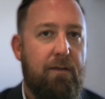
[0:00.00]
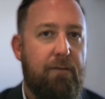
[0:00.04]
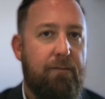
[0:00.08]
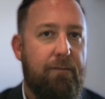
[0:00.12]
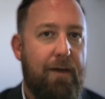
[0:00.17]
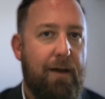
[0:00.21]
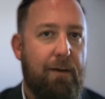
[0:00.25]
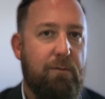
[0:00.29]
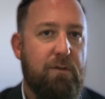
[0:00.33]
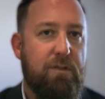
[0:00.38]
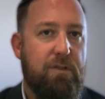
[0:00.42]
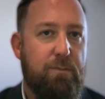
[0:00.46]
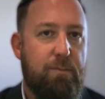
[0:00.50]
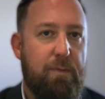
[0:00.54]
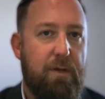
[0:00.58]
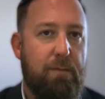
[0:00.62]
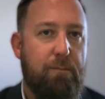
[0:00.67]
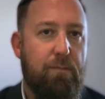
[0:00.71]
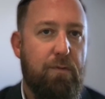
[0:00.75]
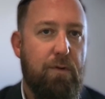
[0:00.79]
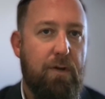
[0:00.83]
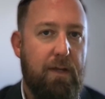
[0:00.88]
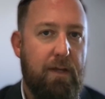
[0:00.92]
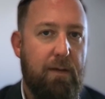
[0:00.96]
That one's been
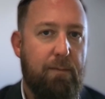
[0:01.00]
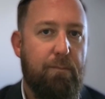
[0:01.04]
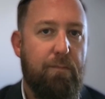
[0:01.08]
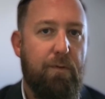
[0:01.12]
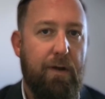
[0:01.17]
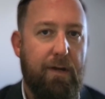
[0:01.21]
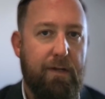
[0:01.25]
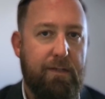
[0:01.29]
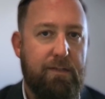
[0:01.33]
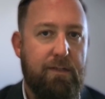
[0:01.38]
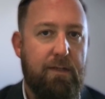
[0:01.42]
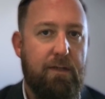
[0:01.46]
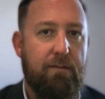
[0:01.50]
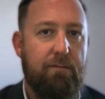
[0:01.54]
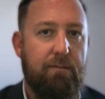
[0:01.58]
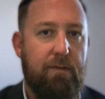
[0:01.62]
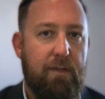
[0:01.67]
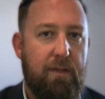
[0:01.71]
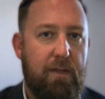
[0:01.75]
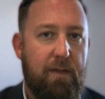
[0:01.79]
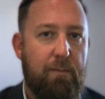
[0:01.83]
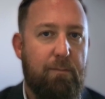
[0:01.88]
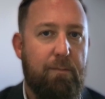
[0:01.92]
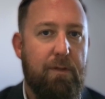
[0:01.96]
pretty impressive,
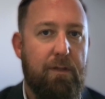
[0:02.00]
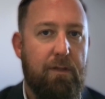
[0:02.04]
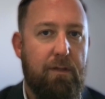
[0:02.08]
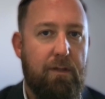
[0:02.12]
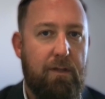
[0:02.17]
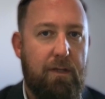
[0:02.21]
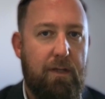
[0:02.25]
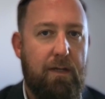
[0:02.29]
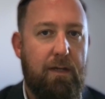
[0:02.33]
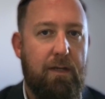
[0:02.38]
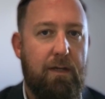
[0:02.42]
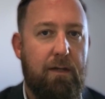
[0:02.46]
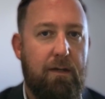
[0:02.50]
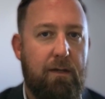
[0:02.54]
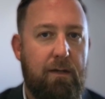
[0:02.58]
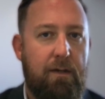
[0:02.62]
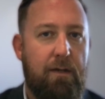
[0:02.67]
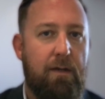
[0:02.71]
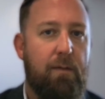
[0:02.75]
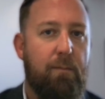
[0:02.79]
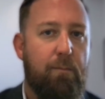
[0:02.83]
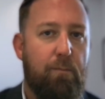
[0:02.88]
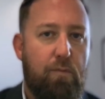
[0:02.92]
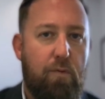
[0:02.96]
and the ability to
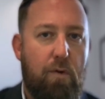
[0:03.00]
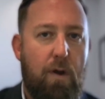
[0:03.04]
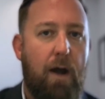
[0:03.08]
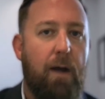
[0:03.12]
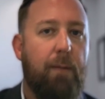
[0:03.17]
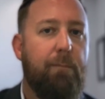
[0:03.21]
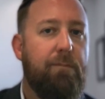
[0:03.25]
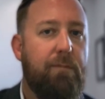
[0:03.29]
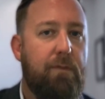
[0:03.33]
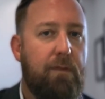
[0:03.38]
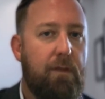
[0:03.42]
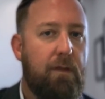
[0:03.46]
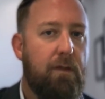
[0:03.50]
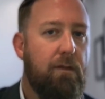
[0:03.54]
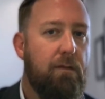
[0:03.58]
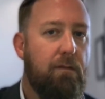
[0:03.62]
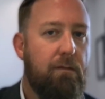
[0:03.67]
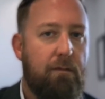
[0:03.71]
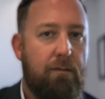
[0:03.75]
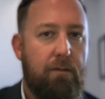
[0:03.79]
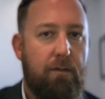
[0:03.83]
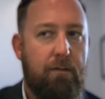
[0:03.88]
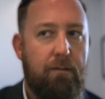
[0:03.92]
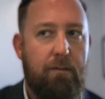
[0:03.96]
prompt the
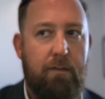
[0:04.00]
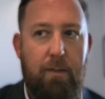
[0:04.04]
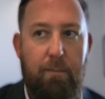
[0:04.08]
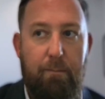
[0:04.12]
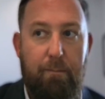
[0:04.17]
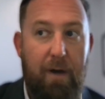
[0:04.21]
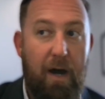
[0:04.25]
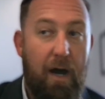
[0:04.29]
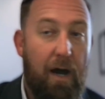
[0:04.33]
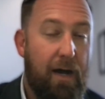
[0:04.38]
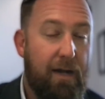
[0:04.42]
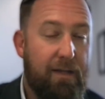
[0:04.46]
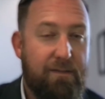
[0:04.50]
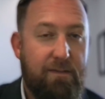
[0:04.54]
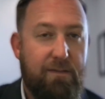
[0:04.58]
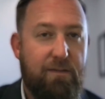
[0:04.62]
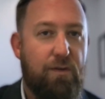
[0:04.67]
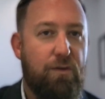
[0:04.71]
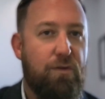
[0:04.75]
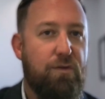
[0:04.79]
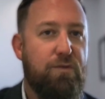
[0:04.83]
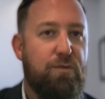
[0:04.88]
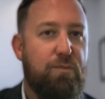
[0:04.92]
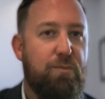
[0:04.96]
bot,
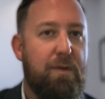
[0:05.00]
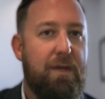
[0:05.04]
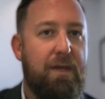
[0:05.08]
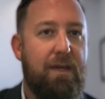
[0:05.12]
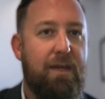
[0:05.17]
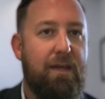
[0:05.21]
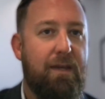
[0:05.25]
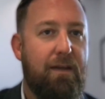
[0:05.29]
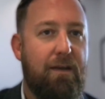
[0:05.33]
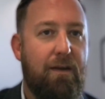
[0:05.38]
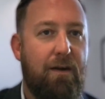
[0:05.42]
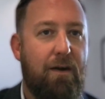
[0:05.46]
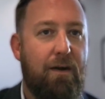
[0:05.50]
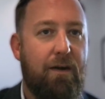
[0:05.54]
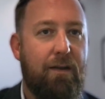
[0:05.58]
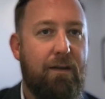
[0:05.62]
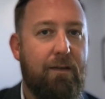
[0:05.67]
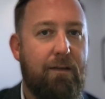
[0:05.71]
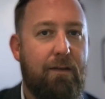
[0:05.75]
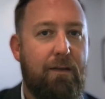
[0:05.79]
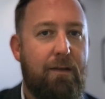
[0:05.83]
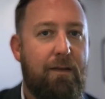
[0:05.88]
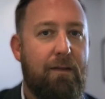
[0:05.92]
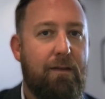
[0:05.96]
so to speak,
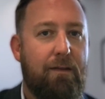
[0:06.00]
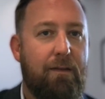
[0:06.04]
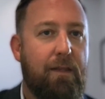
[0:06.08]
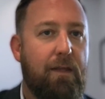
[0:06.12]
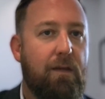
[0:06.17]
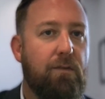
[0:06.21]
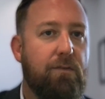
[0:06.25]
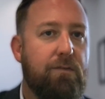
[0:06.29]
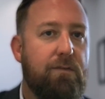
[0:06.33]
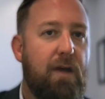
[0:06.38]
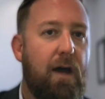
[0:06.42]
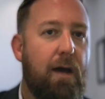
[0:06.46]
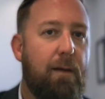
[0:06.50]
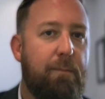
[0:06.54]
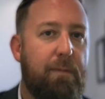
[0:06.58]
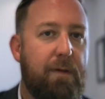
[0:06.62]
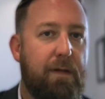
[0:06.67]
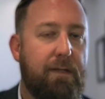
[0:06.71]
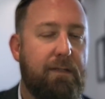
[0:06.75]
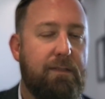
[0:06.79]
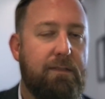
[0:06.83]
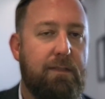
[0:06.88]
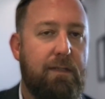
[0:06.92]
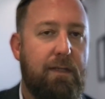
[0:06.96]
on legal
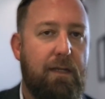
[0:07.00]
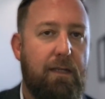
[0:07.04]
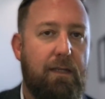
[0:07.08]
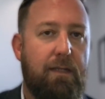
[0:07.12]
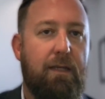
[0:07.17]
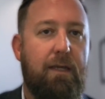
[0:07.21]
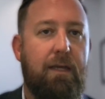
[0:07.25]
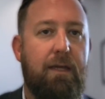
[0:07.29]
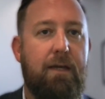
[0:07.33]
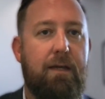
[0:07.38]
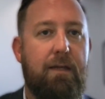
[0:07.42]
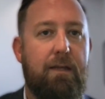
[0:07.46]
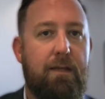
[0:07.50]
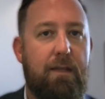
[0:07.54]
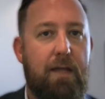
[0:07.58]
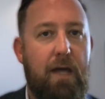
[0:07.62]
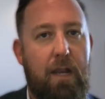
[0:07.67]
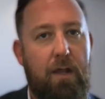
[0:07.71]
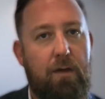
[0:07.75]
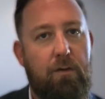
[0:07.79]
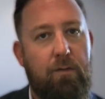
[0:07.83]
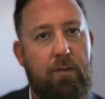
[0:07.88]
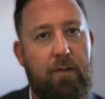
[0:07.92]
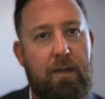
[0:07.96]
topics and get not
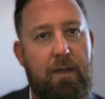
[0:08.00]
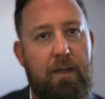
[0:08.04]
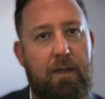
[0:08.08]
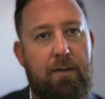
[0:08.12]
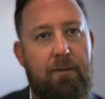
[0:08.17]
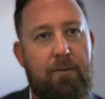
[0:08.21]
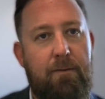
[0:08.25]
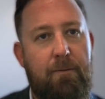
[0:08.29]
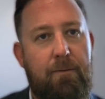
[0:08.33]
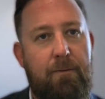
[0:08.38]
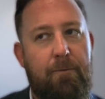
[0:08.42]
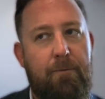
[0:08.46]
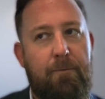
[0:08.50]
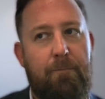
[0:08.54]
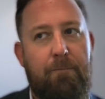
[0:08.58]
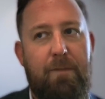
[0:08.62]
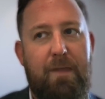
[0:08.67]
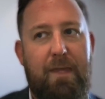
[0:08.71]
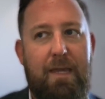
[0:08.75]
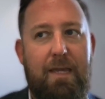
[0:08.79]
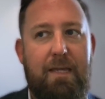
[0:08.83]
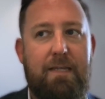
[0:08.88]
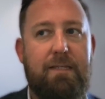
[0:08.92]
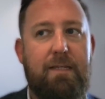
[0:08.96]
only
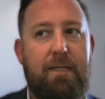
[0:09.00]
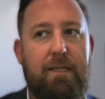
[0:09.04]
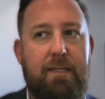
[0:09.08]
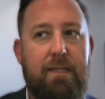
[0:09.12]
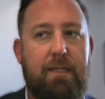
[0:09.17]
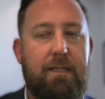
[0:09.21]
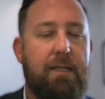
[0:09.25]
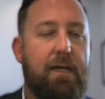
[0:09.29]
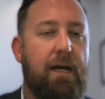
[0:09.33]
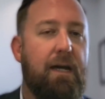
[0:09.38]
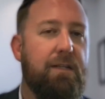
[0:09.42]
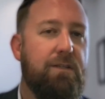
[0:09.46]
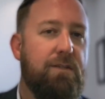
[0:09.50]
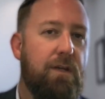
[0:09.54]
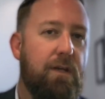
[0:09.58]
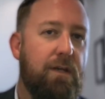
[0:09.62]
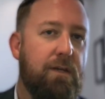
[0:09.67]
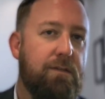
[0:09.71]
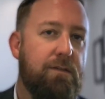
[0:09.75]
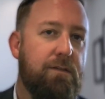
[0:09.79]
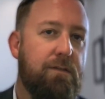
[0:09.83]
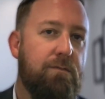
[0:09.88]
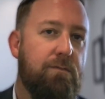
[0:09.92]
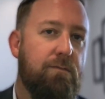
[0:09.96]
easy to
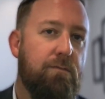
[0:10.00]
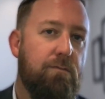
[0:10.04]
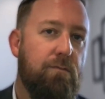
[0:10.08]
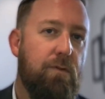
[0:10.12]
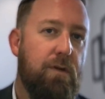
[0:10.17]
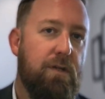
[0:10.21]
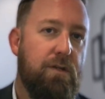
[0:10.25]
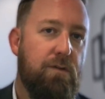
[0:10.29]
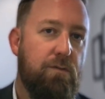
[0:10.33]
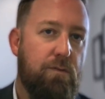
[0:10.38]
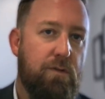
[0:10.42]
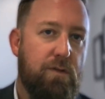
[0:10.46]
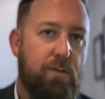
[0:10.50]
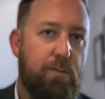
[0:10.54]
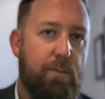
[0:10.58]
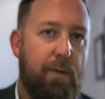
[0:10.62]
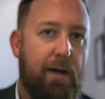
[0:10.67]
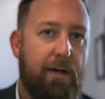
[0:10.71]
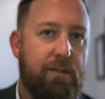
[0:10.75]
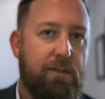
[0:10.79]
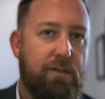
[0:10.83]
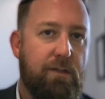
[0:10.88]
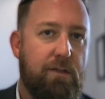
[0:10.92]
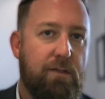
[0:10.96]
digest written
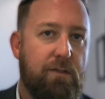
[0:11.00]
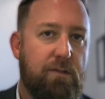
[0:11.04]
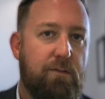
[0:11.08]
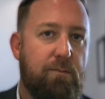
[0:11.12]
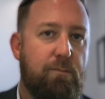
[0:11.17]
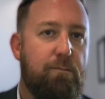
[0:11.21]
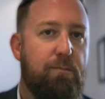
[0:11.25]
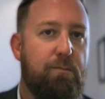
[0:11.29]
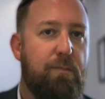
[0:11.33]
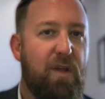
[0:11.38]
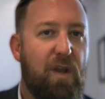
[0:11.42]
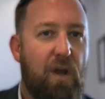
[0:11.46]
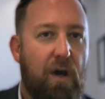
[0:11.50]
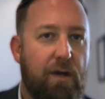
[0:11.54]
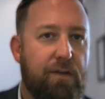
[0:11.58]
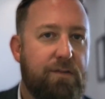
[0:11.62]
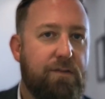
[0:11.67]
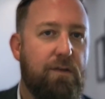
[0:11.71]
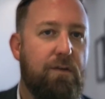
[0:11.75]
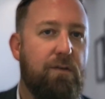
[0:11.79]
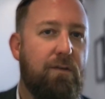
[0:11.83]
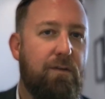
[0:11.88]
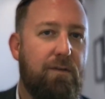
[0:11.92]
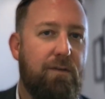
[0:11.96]
responses, but
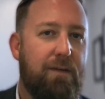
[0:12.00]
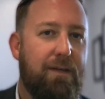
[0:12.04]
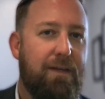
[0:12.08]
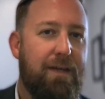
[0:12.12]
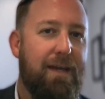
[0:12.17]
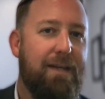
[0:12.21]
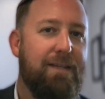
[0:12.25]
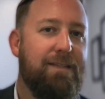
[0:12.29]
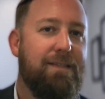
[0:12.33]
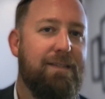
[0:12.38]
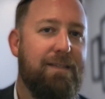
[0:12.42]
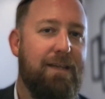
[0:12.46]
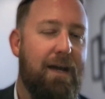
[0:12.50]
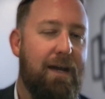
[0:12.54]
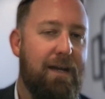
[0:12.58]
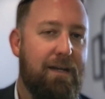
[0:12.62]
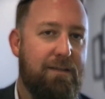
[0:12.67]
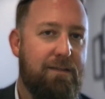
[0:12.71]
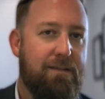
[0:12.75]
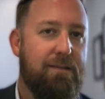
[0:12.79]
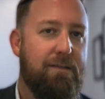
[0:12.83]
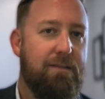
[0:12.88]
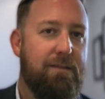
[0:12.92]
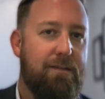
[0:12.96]
also case
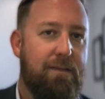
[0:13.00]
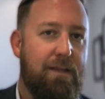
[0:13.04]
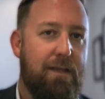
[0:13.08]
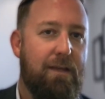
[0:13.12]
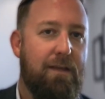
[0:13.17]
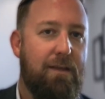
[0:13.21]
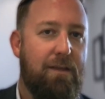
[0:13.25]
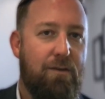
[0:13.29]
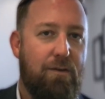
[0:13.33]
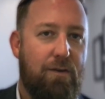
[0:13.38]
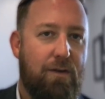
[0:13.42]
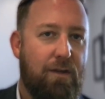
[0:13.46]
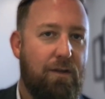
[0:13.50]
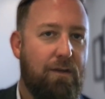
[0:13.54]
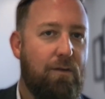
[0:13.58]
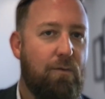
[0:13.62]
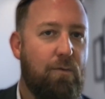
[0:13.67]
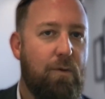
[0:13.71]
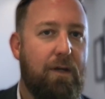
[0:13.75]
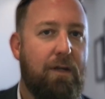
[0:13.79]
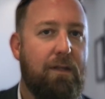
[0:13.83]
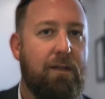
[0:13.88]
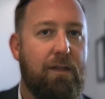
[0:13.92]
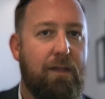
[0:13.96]
sites that you can
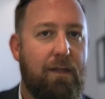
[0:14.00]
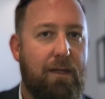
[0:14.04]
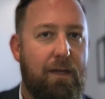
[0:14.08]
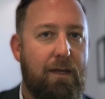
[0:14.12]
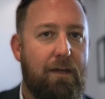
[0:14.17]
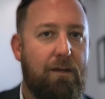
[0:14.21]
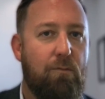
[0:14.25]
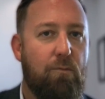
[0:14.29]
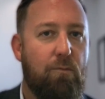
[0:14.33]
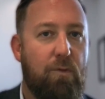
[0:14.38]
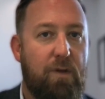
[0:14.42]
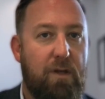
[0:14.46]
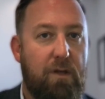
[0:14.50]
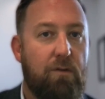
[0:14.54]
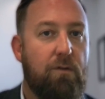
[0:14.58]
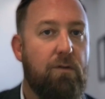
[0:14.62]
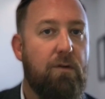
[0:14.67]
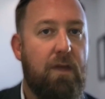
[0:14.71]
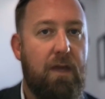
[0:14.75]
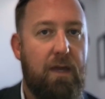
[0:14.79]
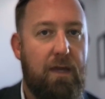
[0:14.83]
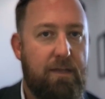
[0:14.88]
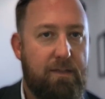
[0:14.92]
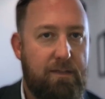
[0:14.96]
quickly get real
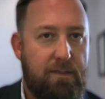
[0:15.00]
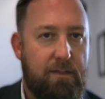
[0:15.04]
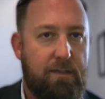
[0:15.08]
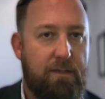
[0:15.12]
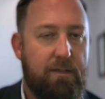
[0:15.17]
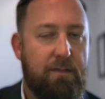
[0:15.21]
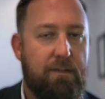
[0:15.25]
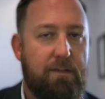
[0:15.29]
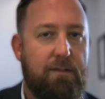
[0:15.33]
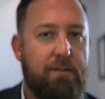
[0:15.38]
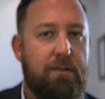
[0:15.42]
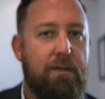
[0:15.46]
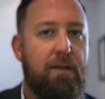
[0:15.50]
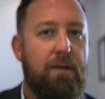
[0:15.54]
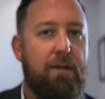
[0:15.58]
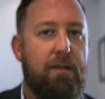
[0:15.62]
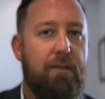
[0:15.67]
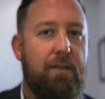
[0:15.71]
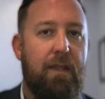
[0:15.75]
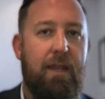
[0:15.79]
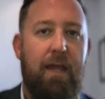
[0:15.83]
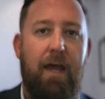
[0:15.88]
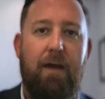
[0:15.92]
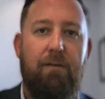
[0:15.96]
cases
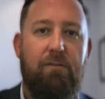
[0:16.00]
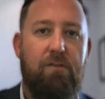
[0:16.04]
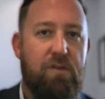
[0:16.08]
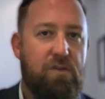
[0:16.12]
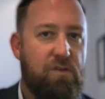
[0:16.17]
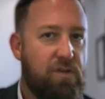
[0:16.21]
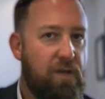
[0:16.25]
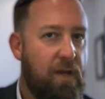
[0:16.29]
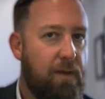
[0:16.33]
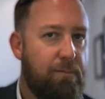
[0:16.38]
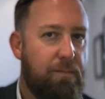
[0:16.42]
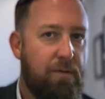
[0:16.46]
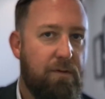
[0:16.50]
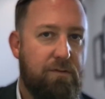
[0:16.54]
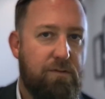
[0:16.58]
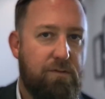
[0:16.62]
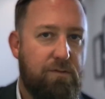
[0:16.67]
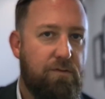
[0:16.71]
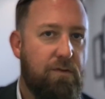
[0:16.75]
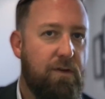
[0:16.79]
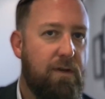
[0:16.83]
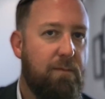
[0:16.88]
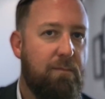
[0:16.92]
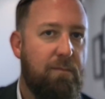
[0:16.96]
that have the shepherd's
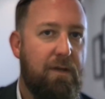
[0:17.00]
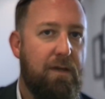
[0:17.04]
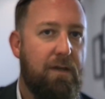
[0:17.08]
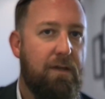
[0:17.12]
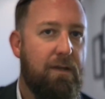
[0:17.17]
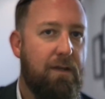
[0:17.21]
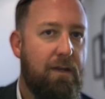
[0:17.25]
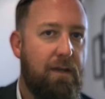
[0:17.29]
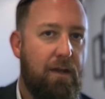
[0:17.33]
treatment.